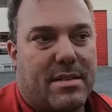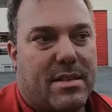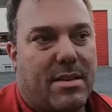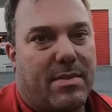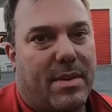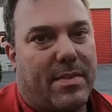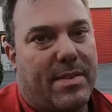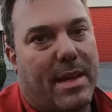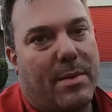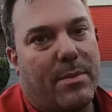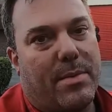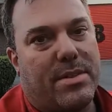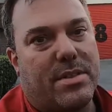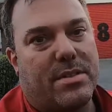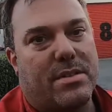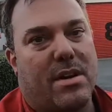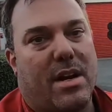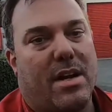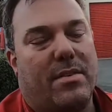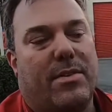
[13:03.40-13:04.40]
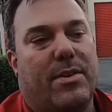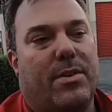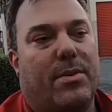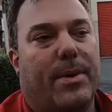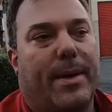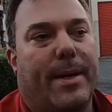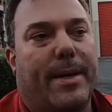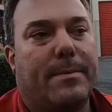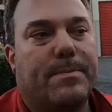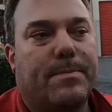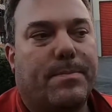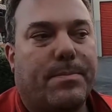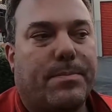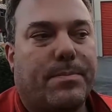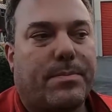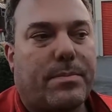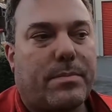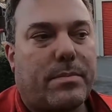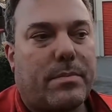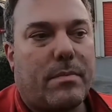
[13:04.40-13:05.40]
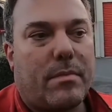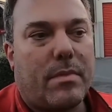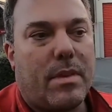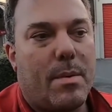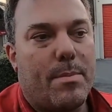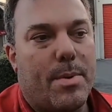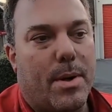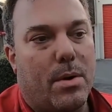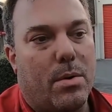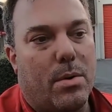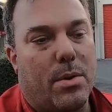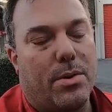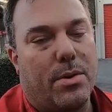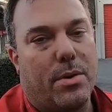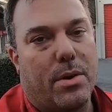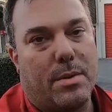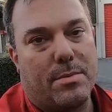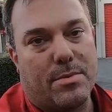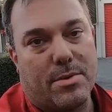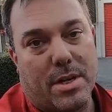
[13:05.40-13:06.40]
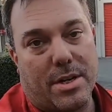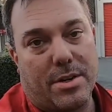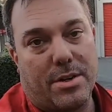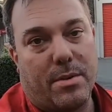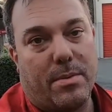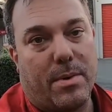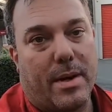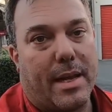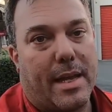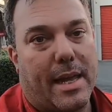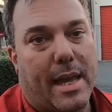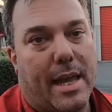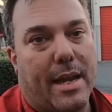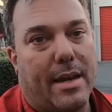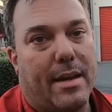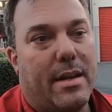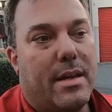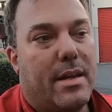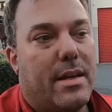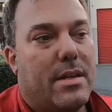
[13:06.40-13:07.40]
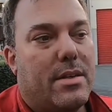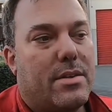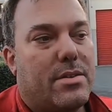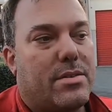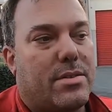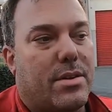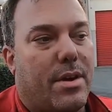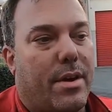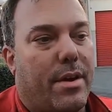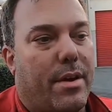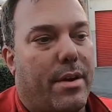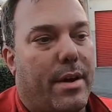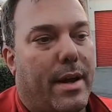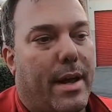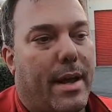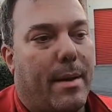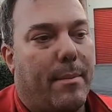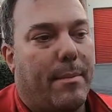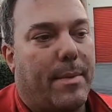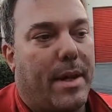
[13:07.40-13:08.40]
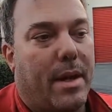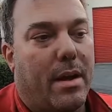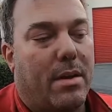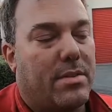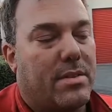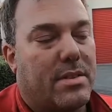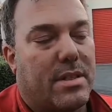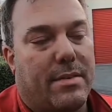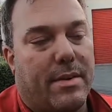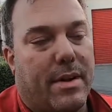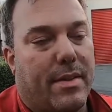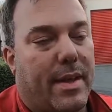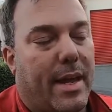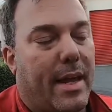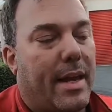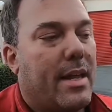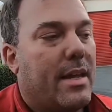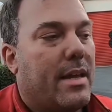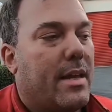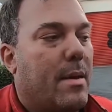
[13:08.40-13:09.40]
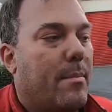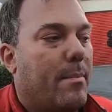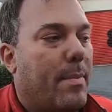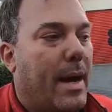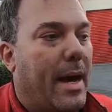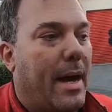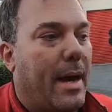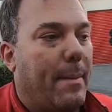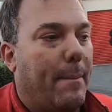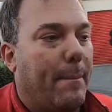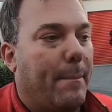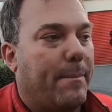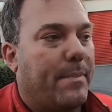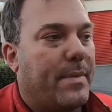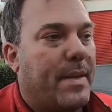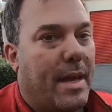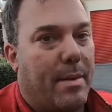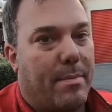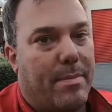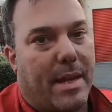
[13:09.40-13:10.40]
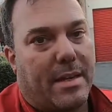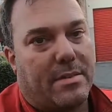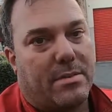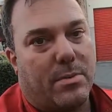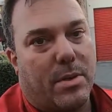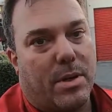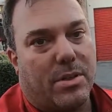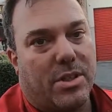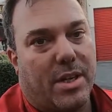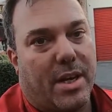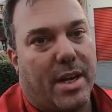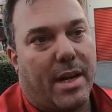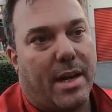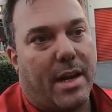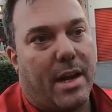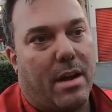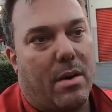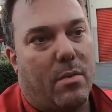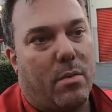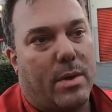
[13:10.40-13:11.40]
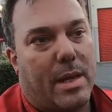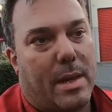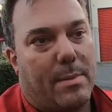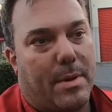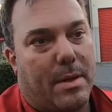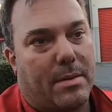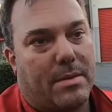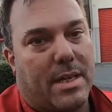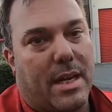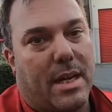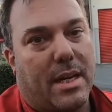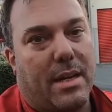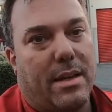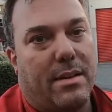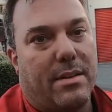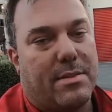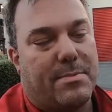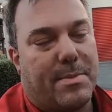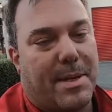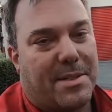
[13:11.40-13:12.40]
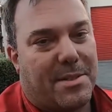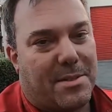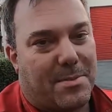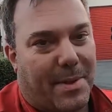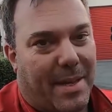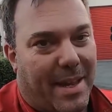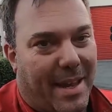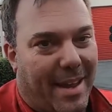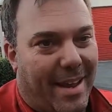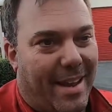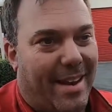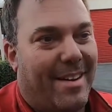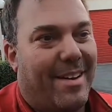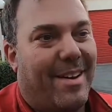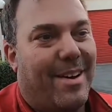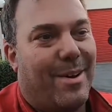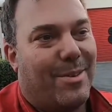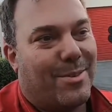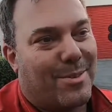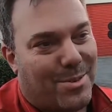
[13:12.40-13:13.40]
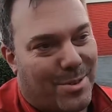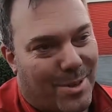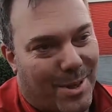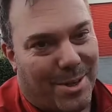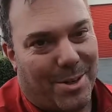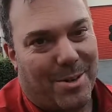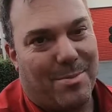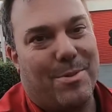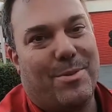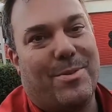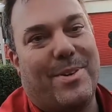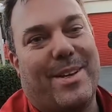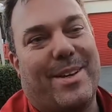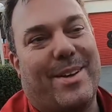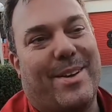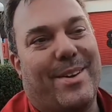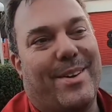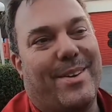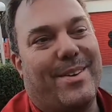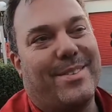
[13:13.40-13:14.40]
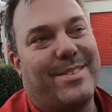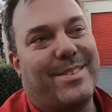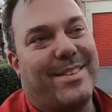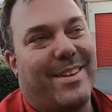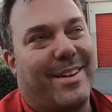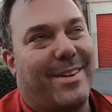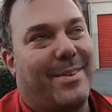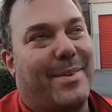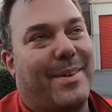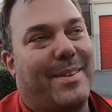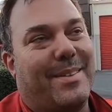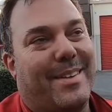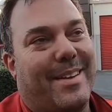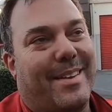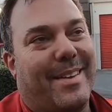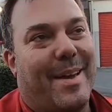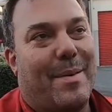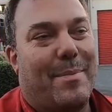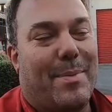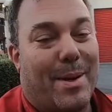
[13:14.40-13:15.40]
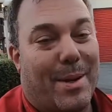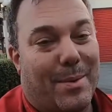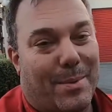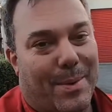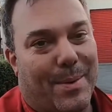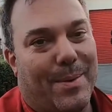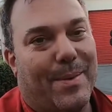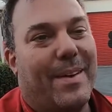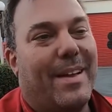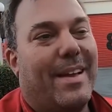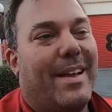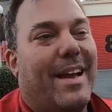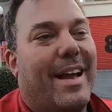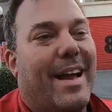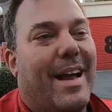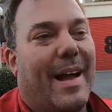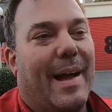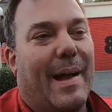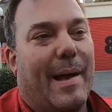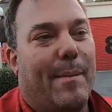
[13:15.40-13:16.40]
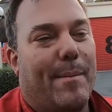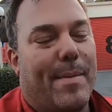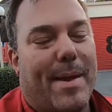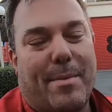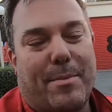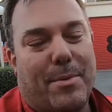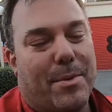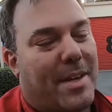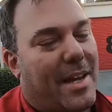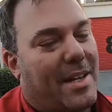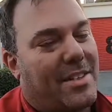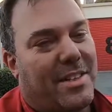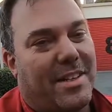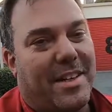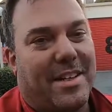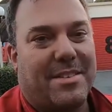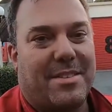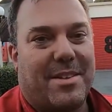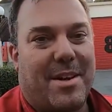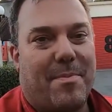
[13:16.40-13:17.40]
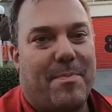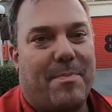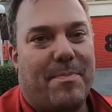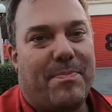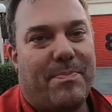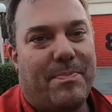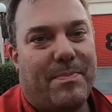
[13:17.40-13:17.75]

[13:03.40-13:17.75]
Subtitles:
and stuff like that, which is kind of annoying. But all in all, I'm trying to do what I can. So yeah, I'll just leave it at that. But yeah, thanks for watching. We'll keep you updated as much as we can. I'll try to do more videos. I always say that, but I will. And we'll catch you next time.